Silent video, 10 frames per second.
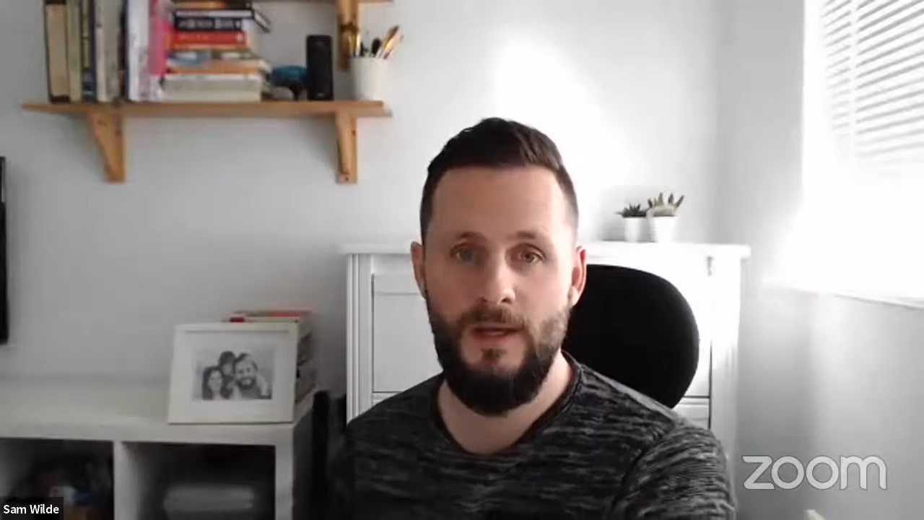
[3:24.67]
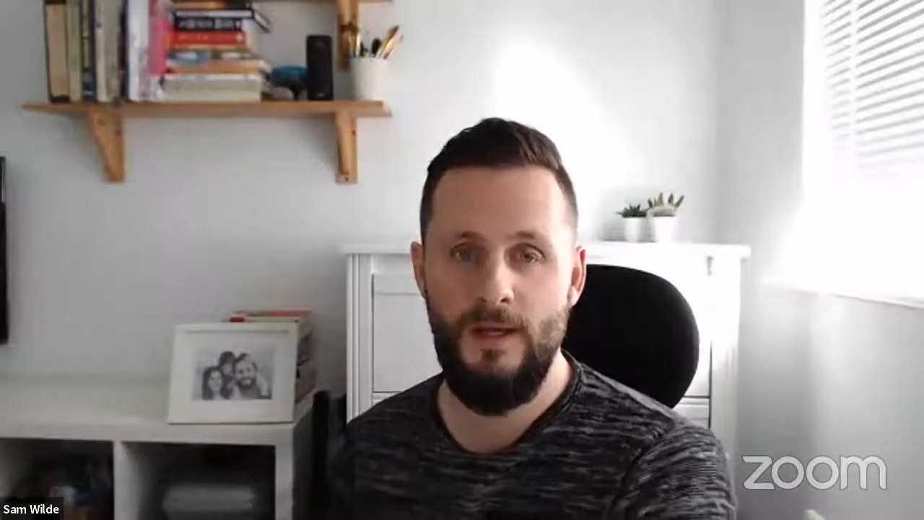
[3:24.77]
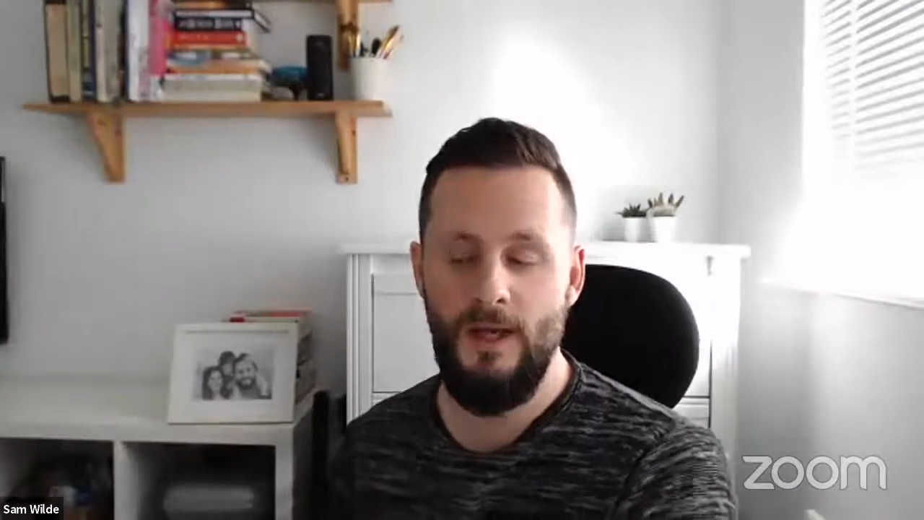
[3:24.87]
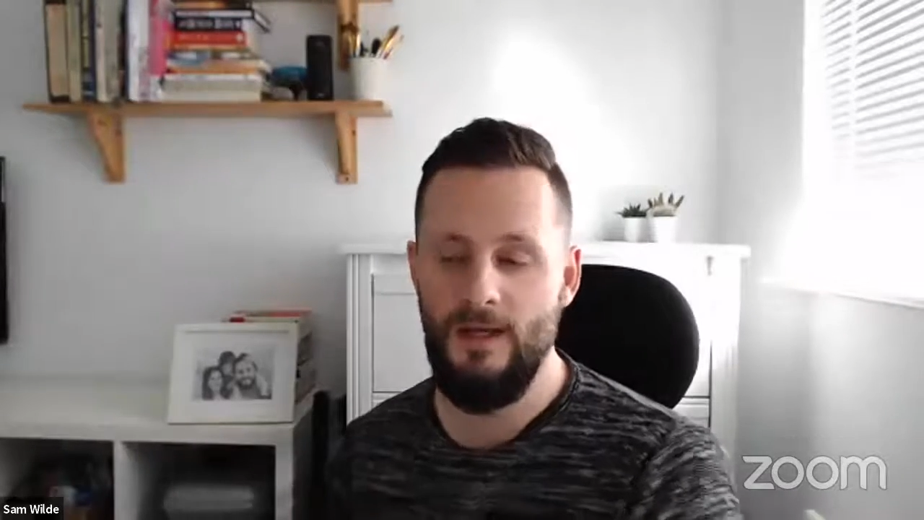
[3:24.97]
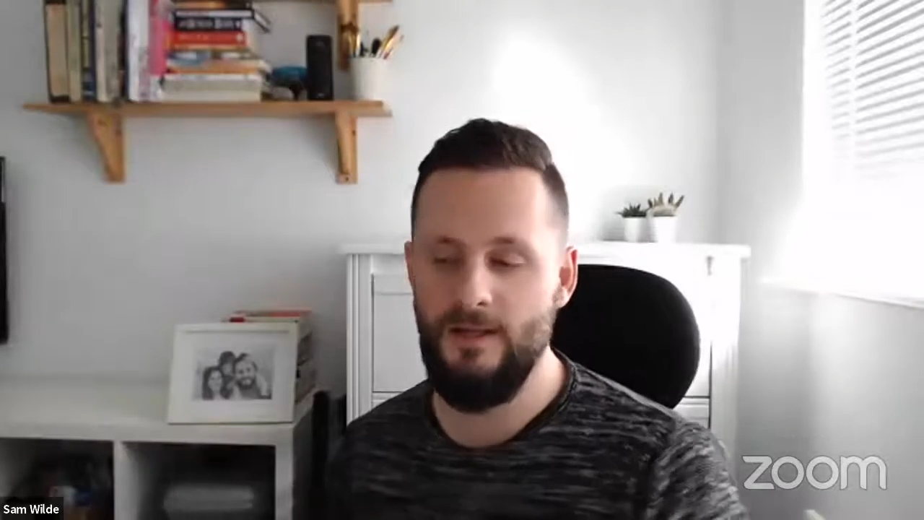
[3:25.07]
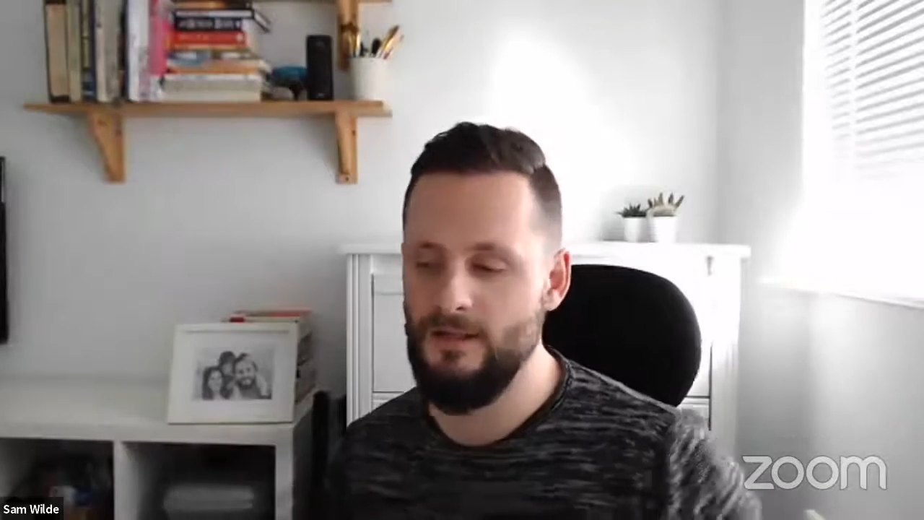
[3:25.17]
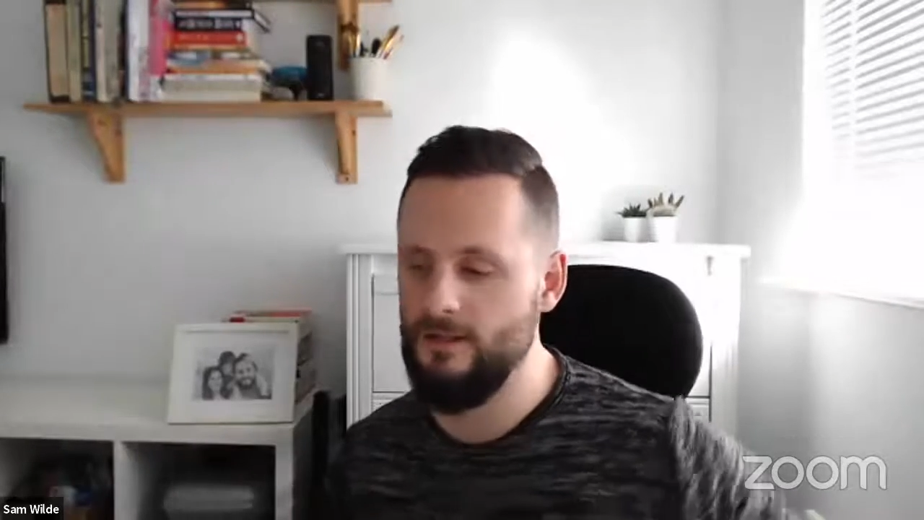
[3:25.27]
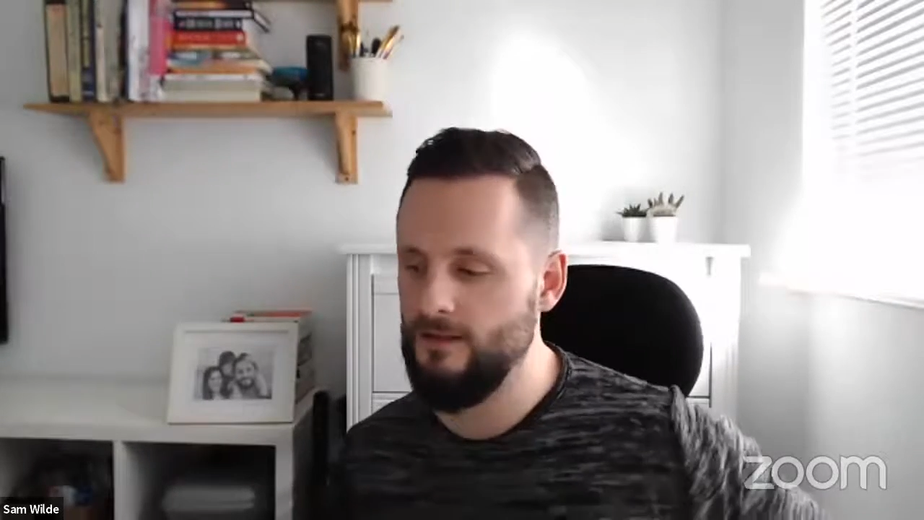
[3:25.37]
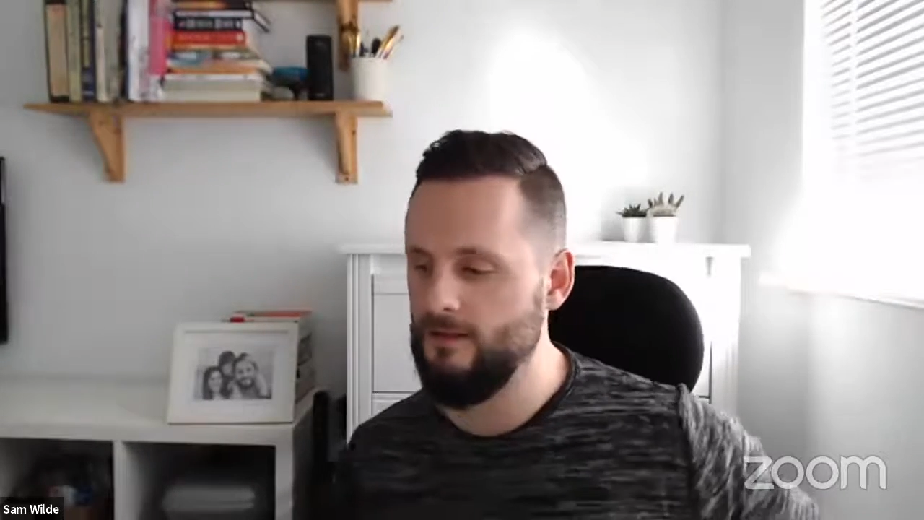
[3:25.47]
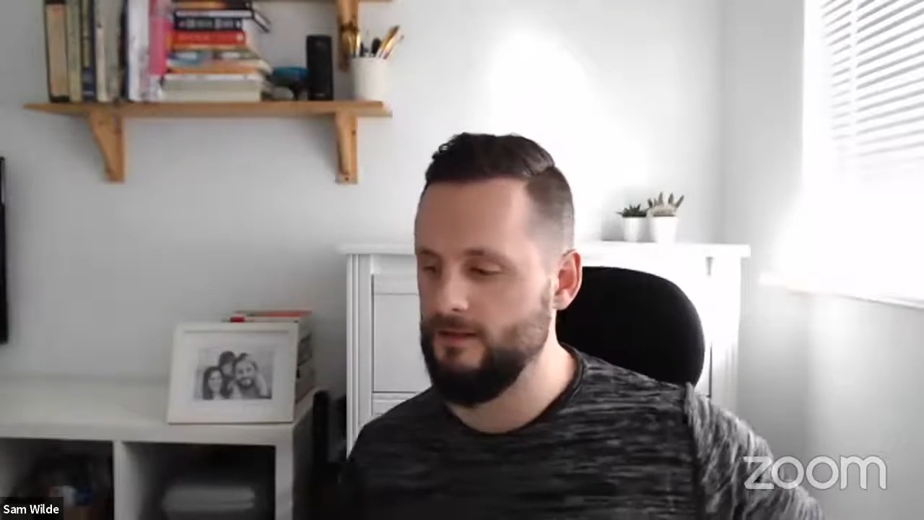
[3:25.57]
And
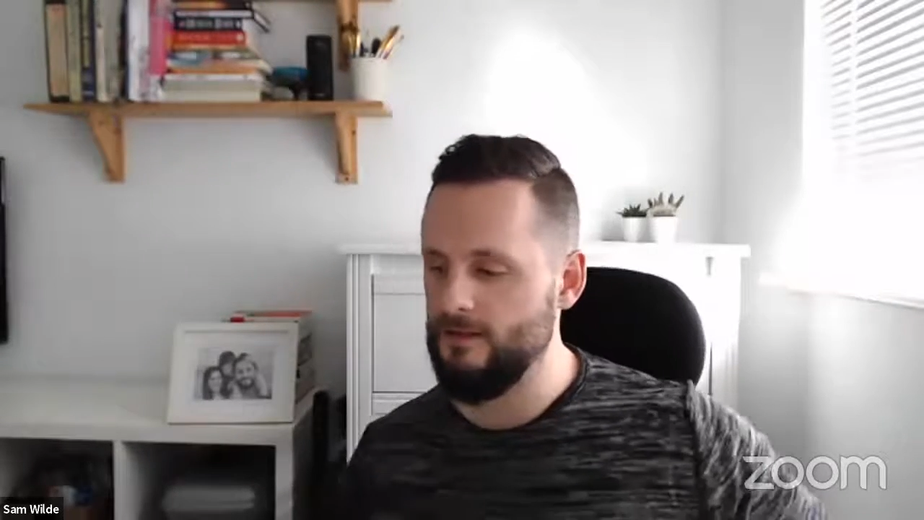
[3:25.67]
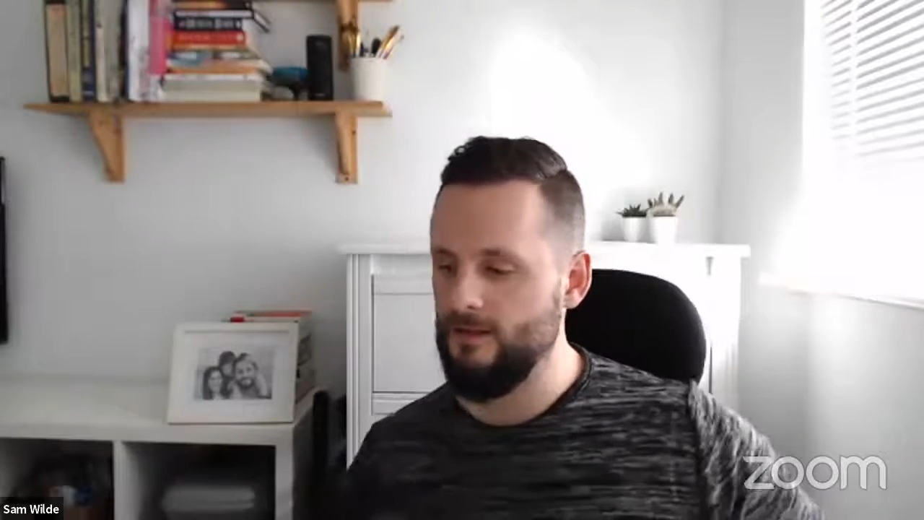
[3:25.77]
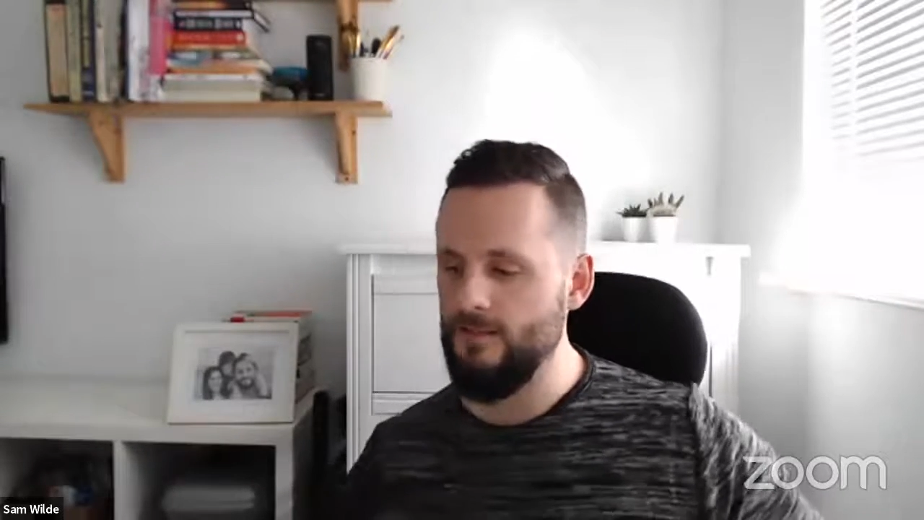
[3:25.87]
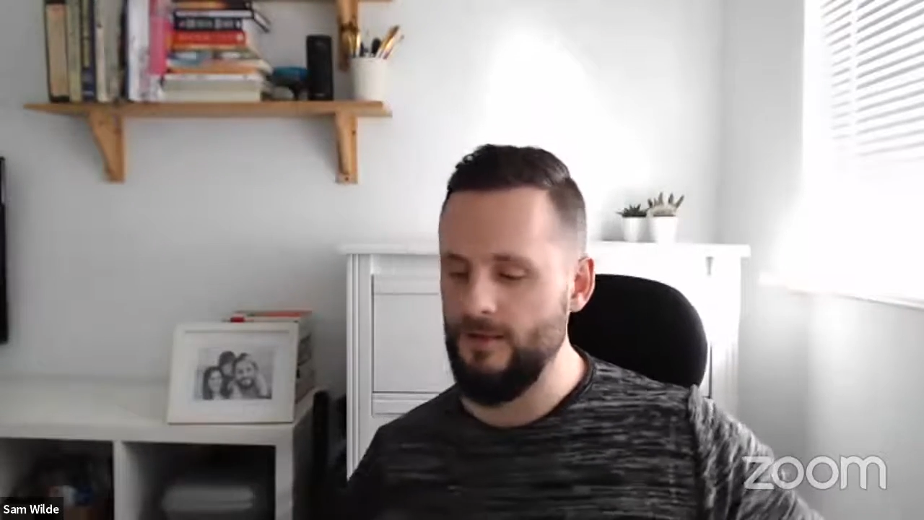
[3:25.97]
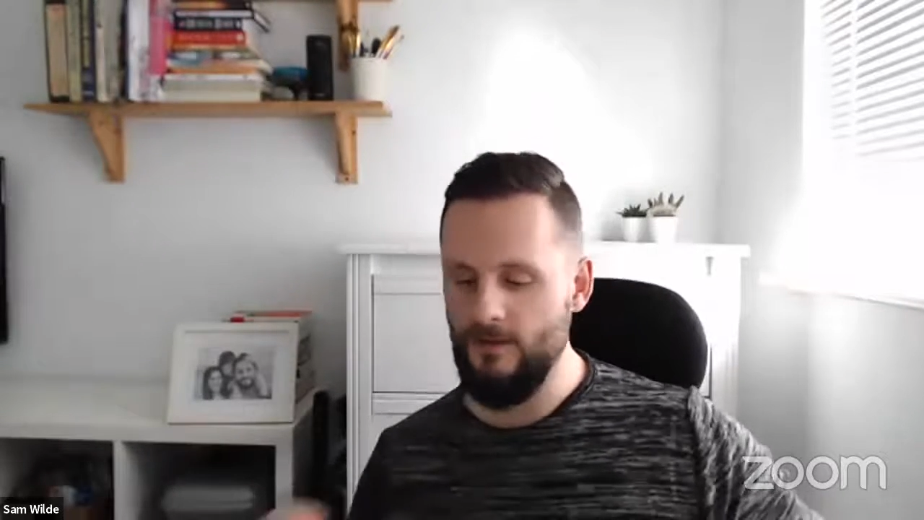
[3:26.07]
something